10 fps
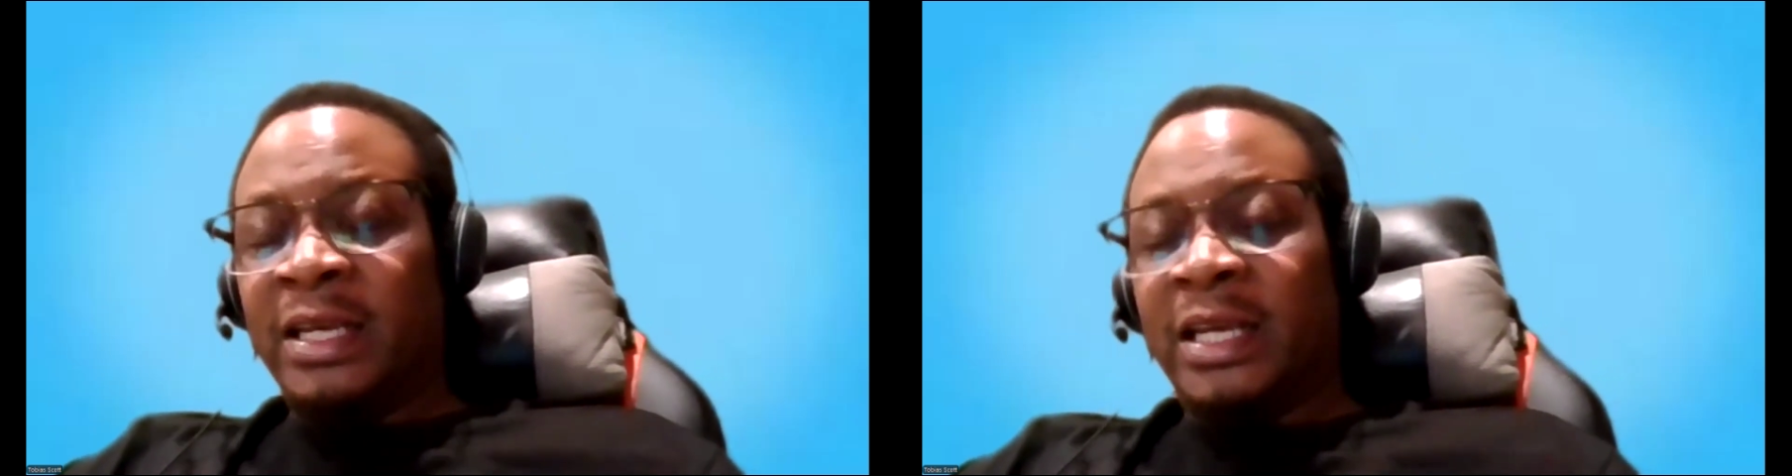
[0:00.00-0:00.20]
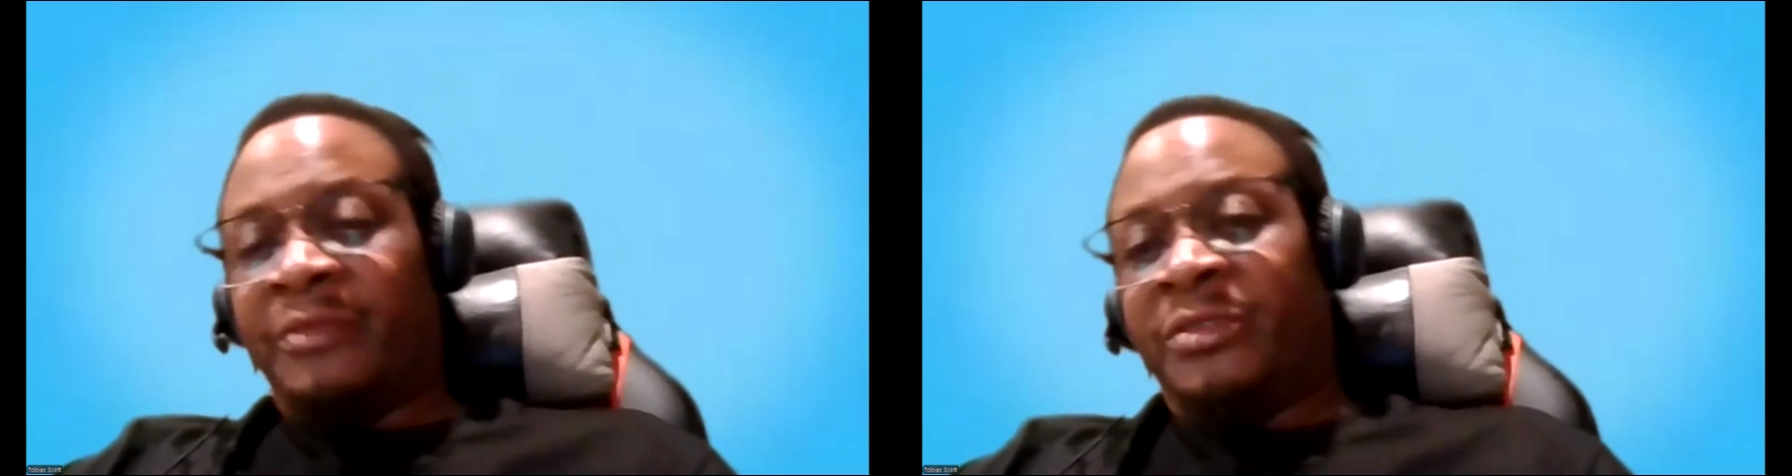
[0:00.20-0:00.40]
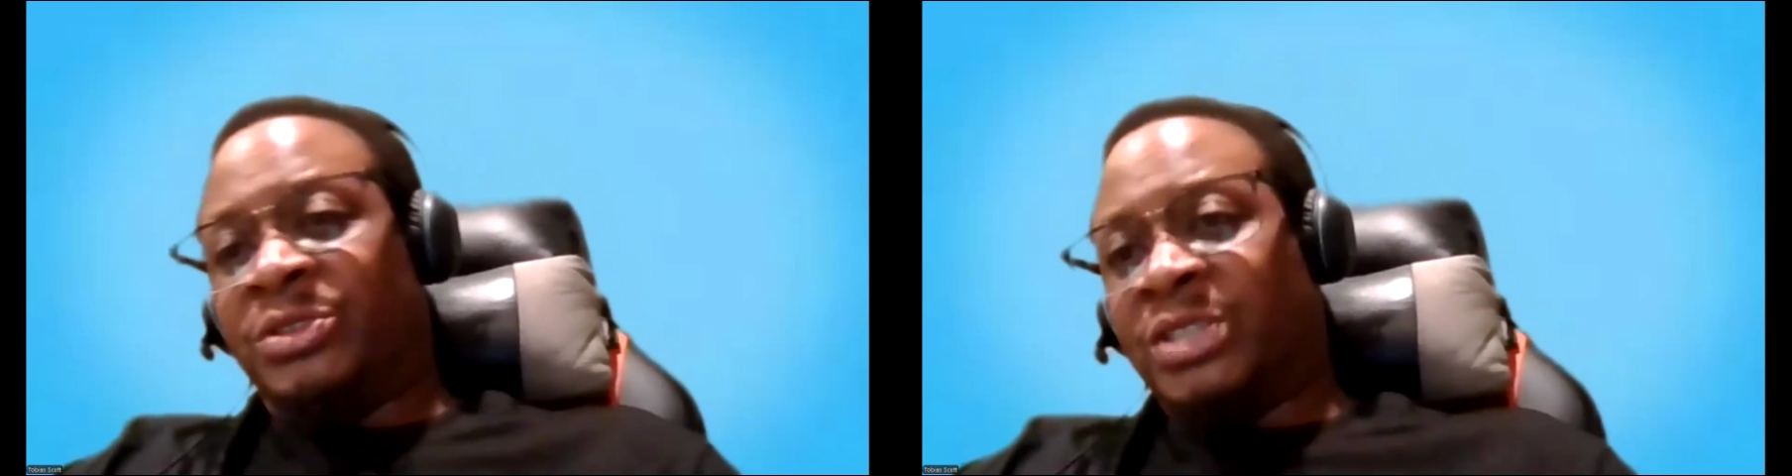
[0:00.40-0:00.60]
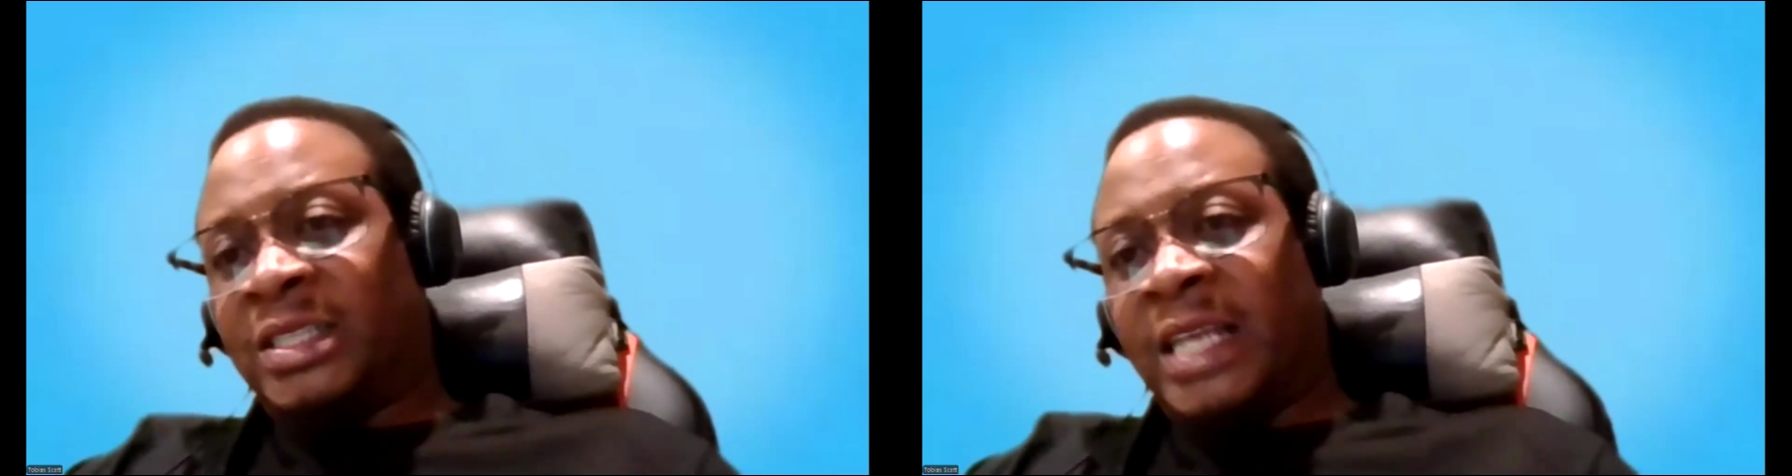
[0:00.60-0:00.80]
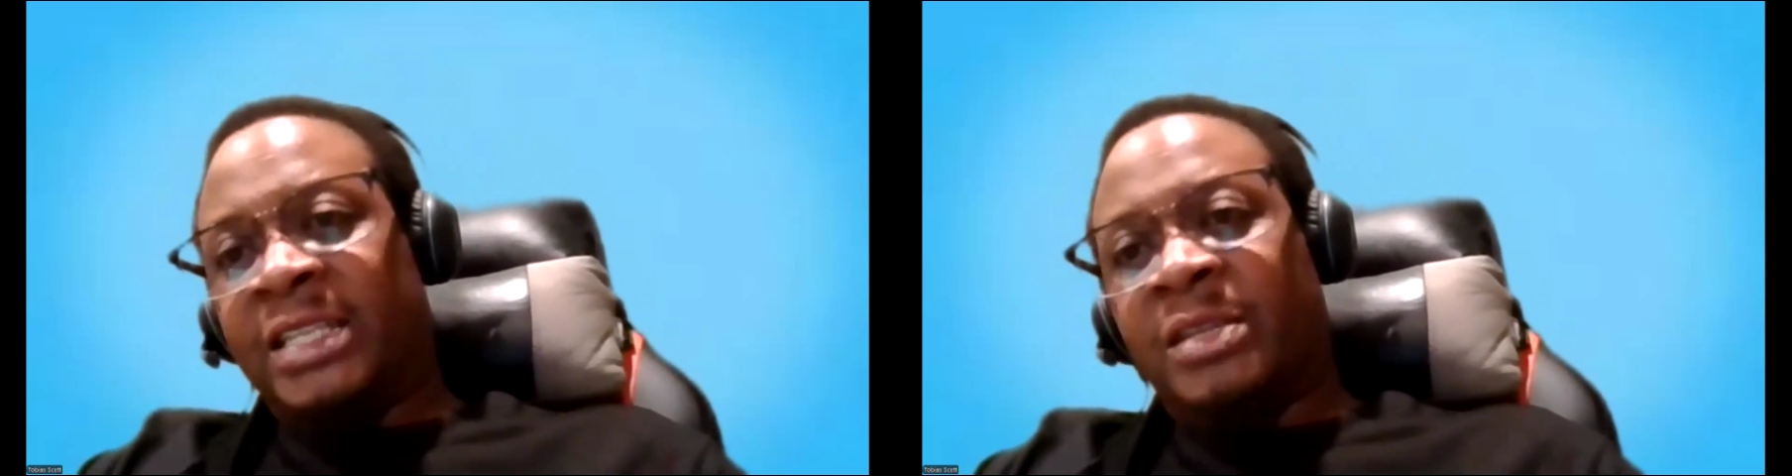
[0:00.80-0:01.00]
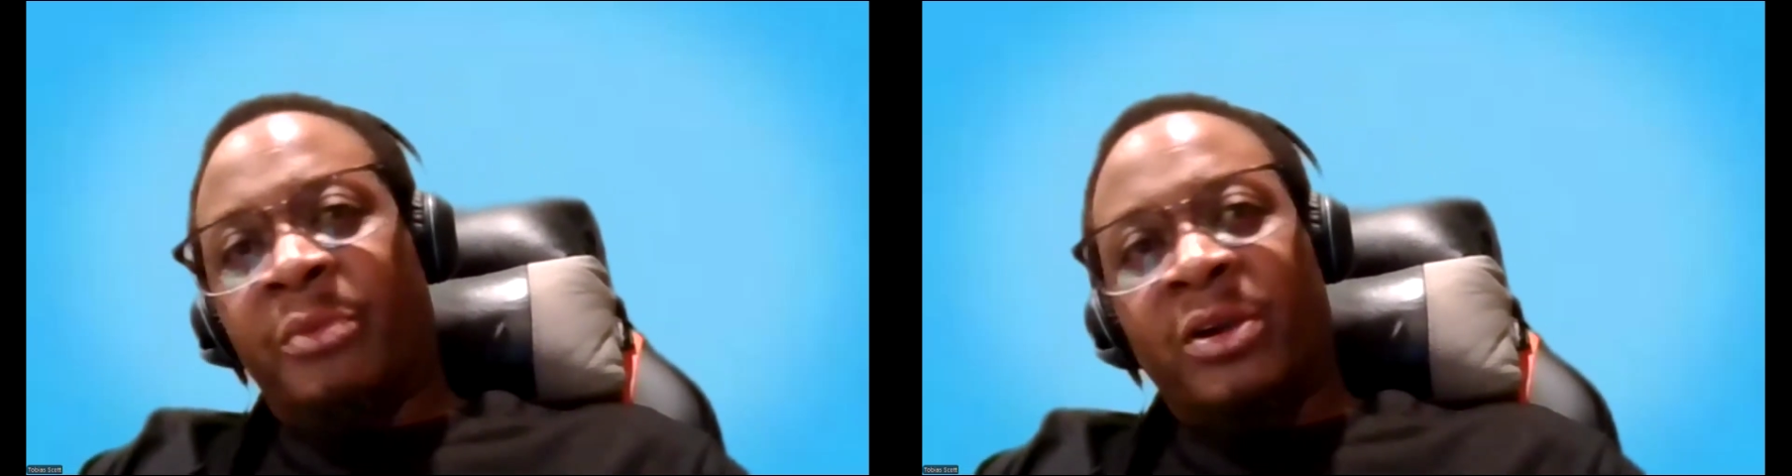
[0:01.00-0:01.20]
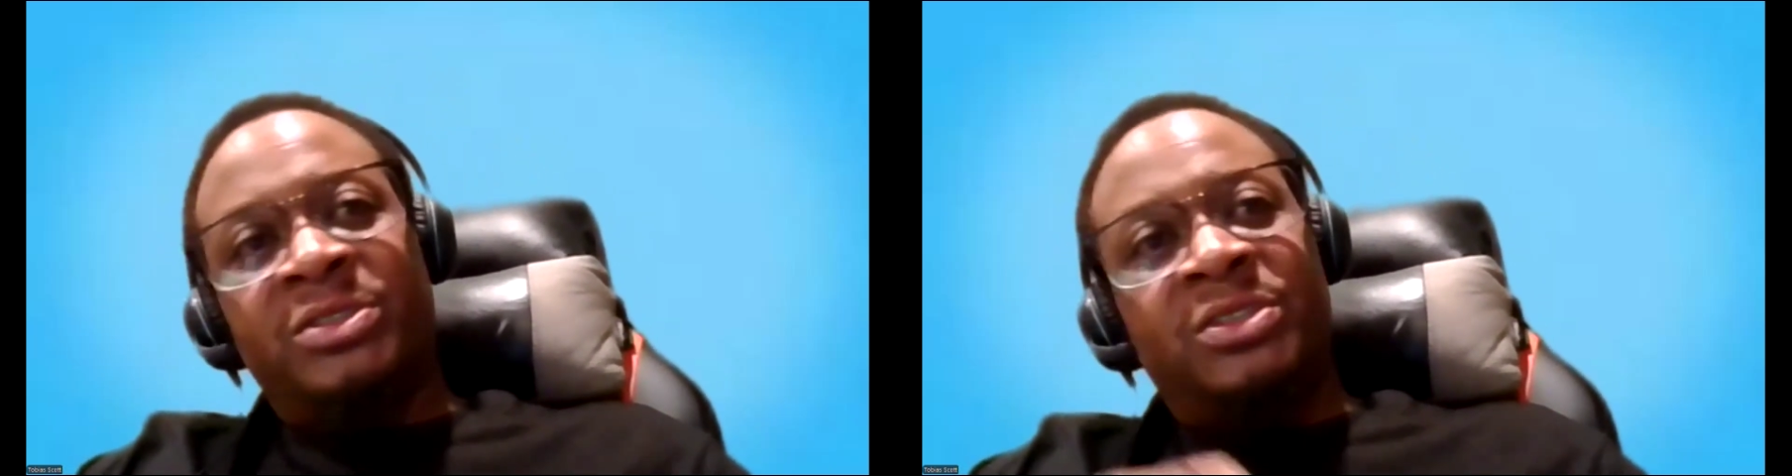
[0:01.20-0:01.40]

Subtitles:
If you just take the birth